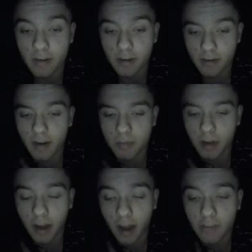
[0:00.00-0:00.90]
it's because I'm
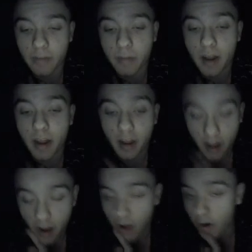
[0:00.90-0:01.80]
playing as him.
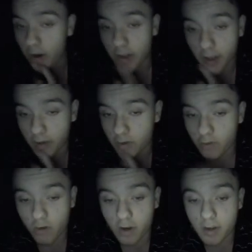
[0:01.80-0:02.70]
All right, then, just
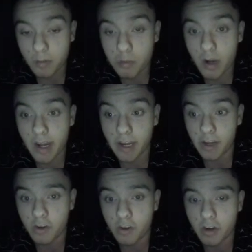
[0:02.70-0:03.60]
cross the
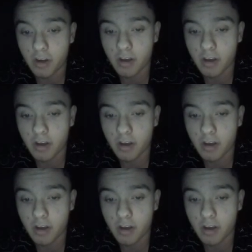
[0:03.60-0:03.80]
bridge.